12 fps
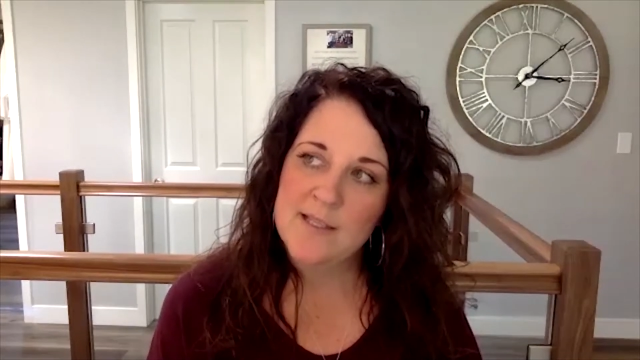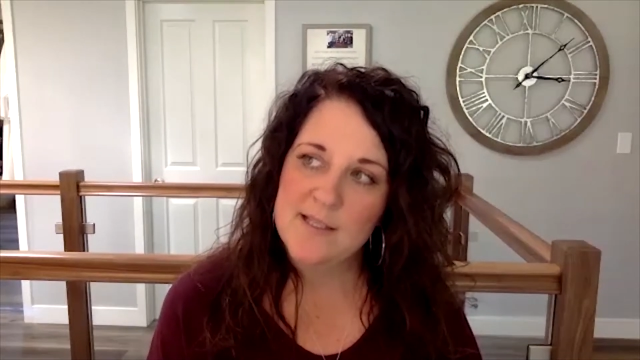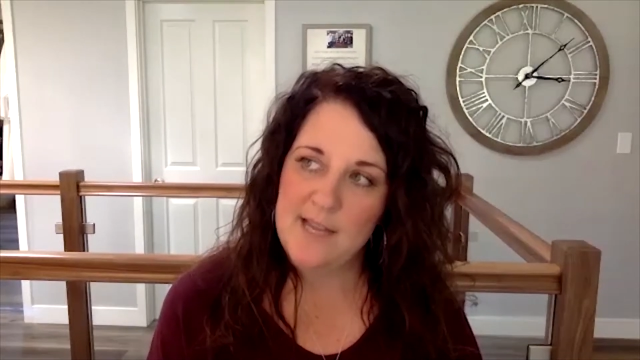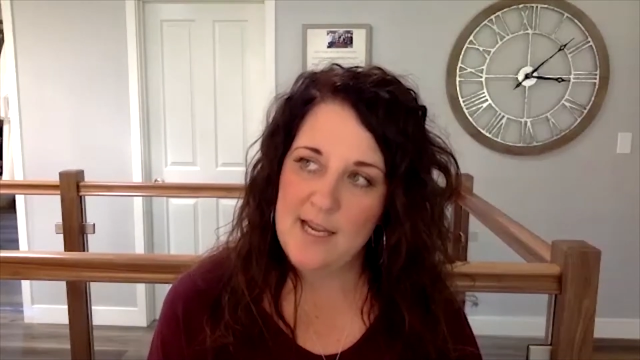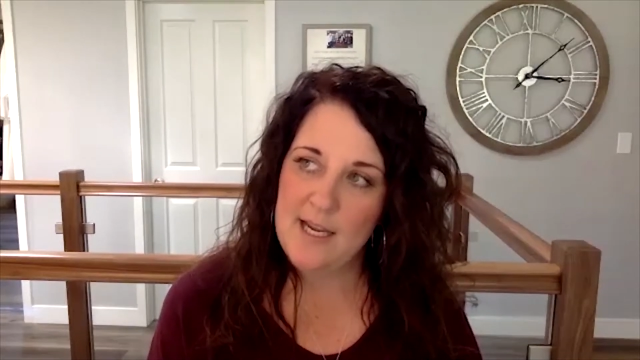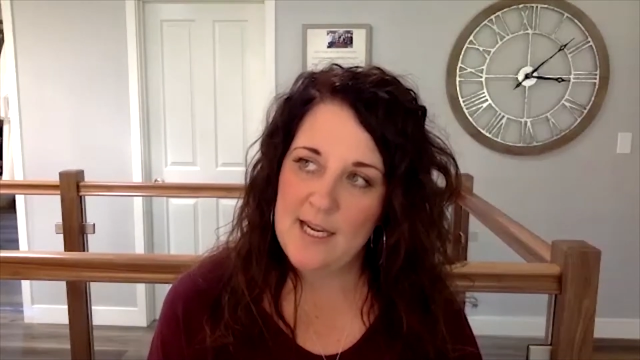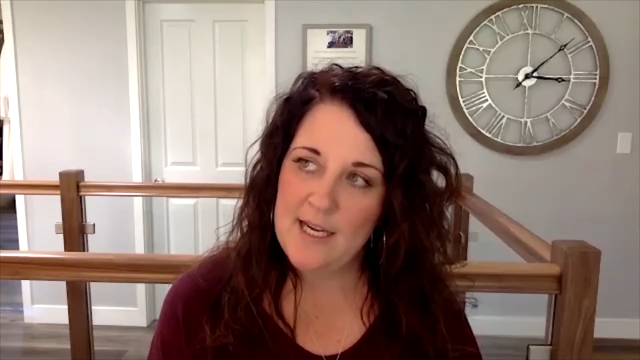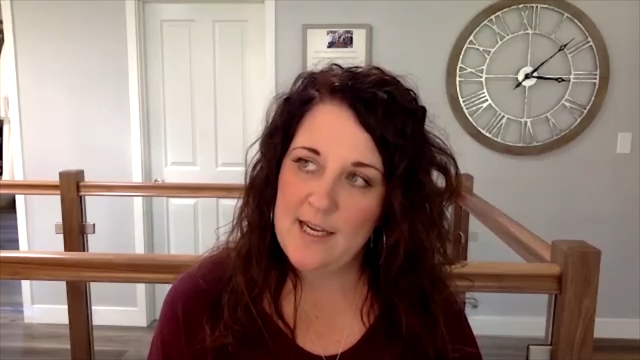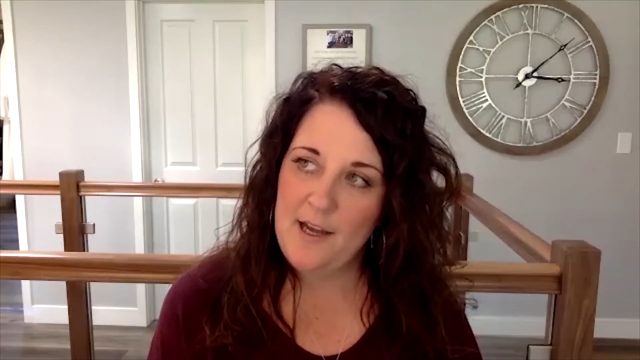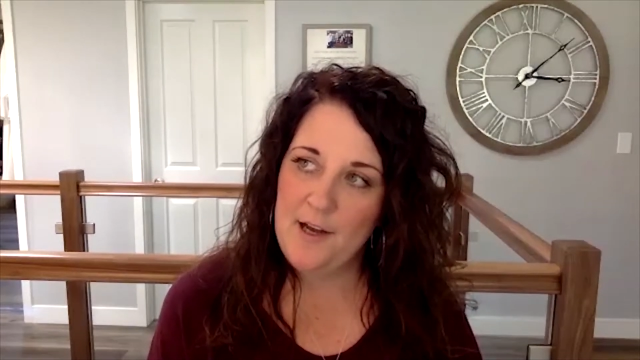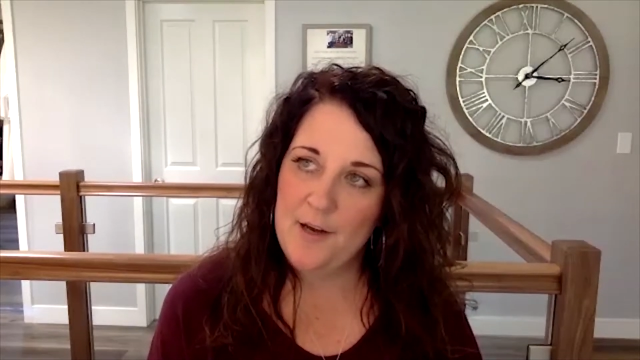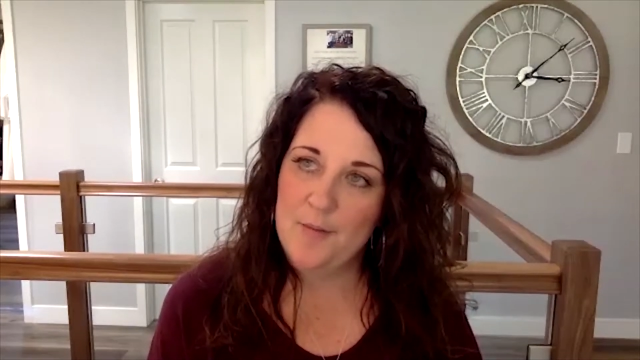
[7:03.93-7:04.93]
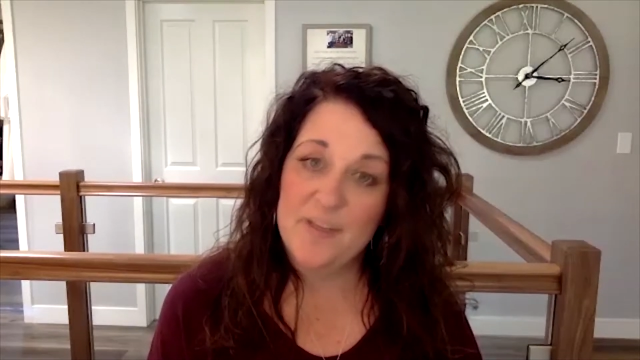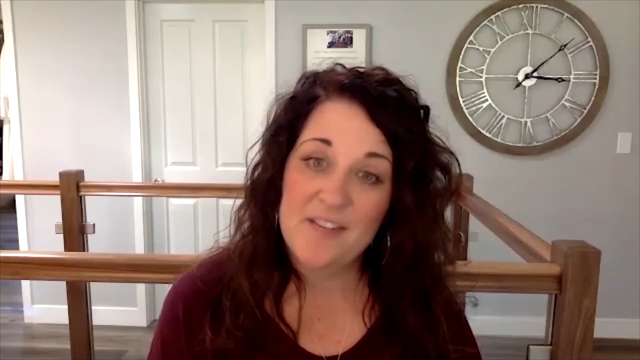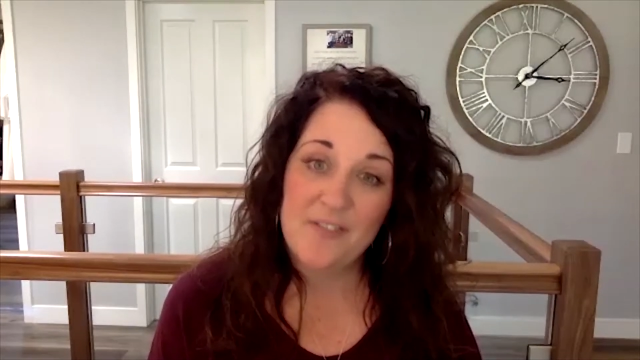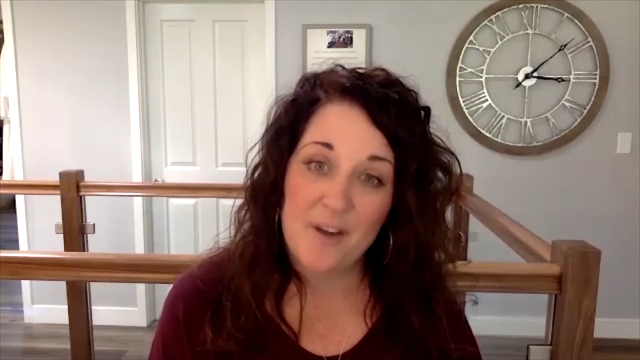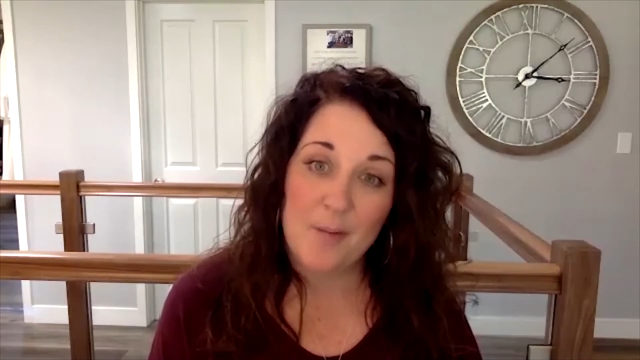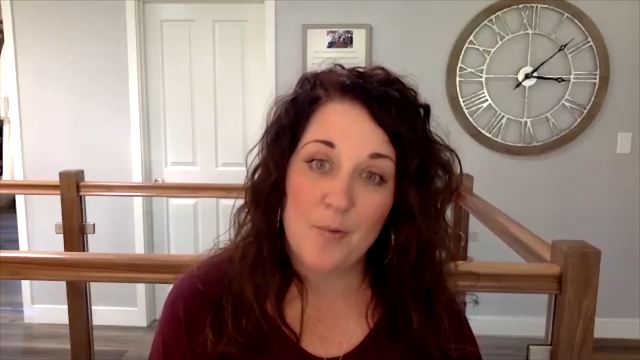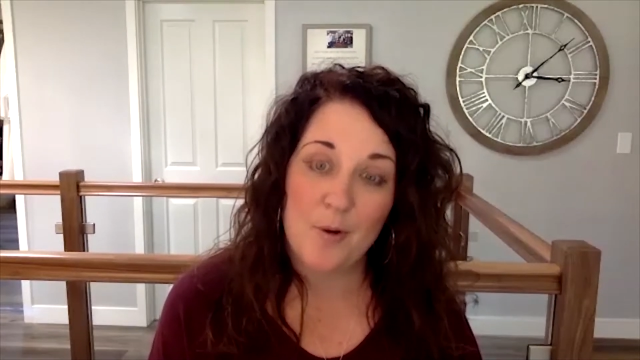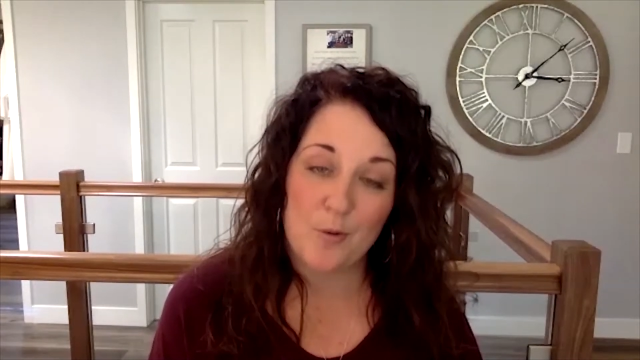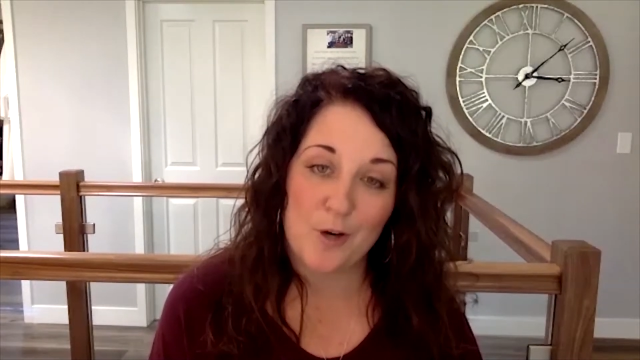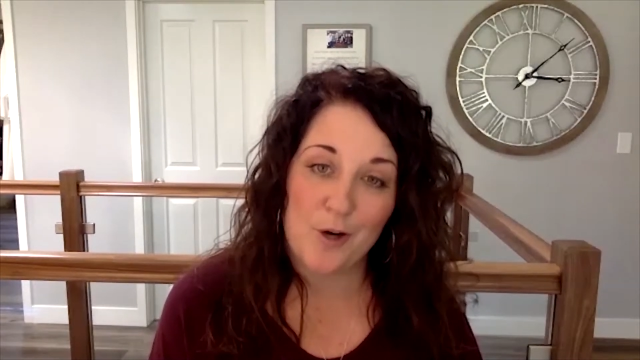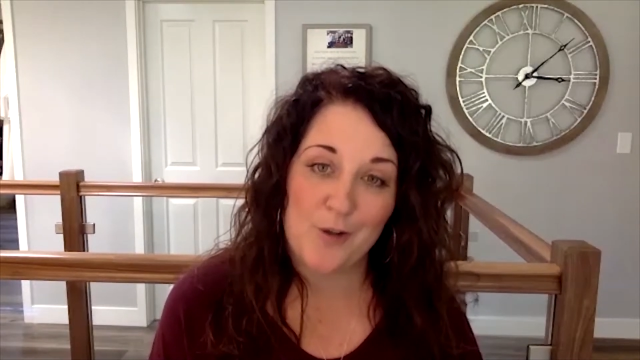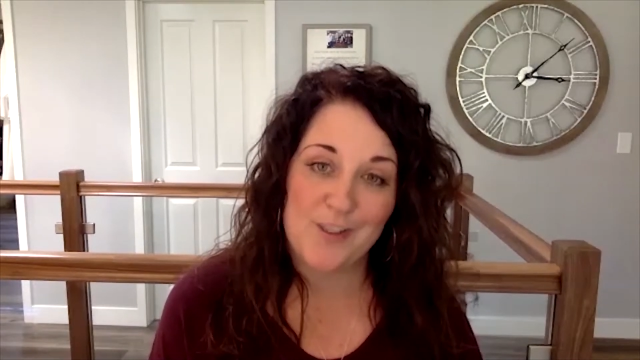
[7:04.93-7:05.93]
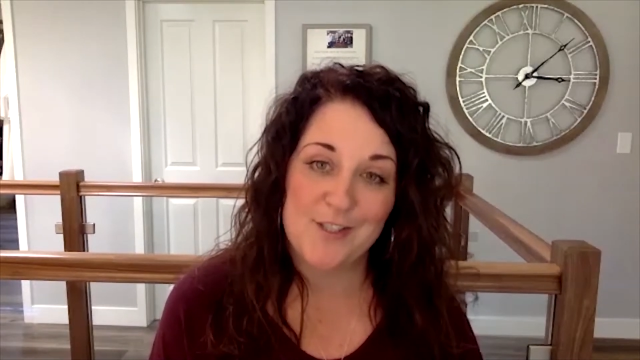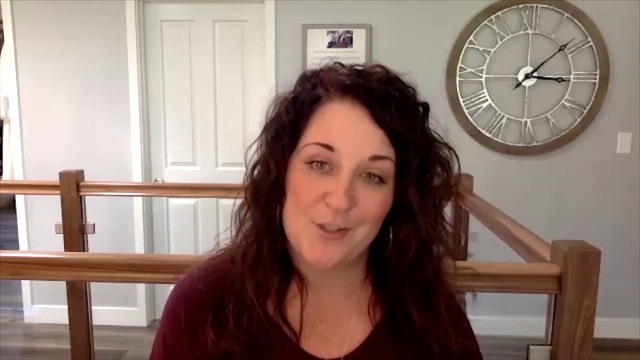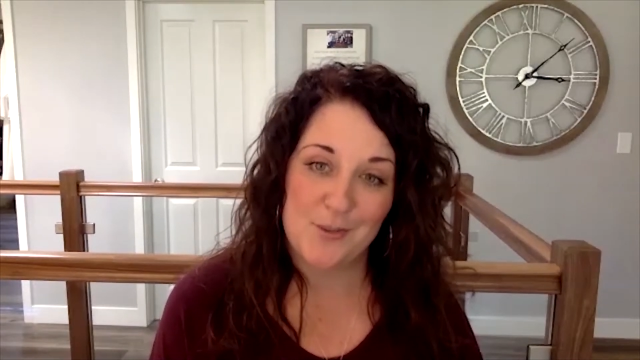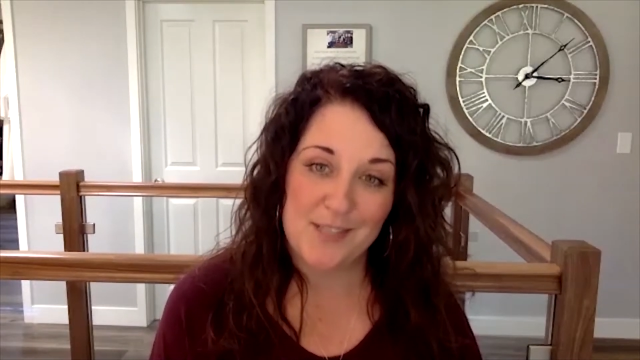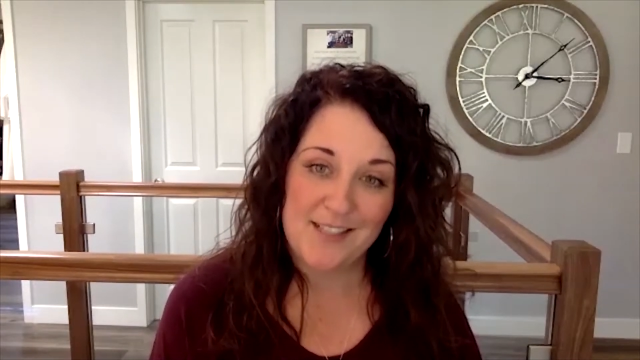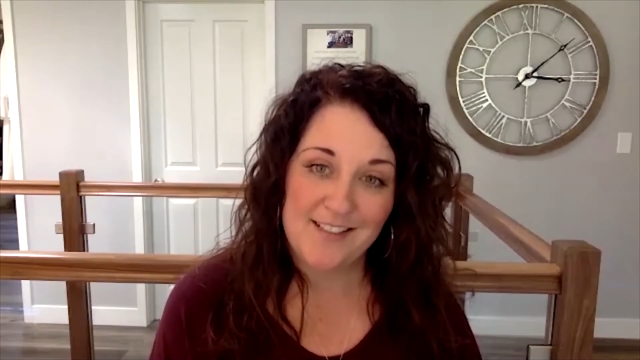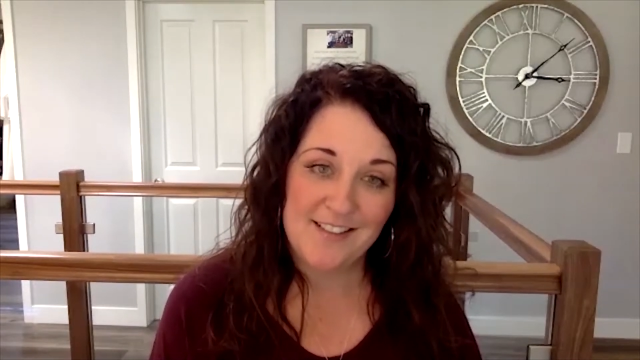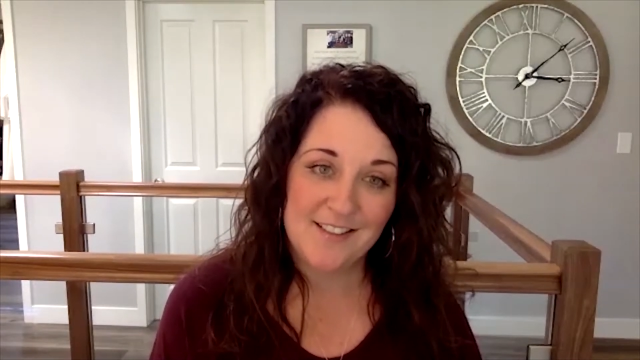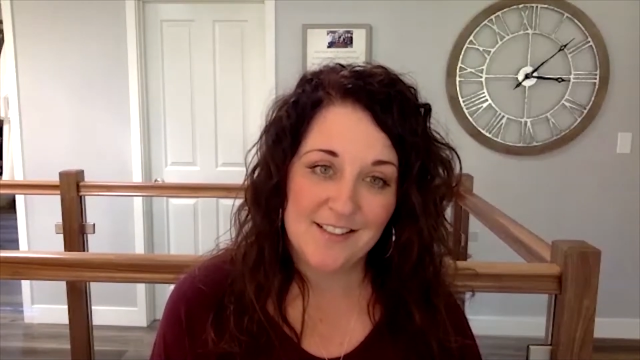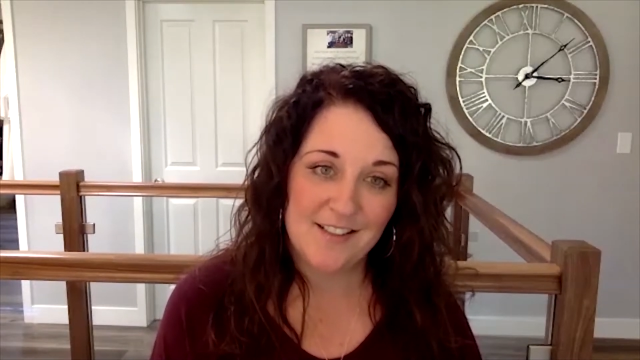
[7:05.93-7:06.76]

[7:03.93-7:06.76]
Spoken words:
say beef up what we're already doing.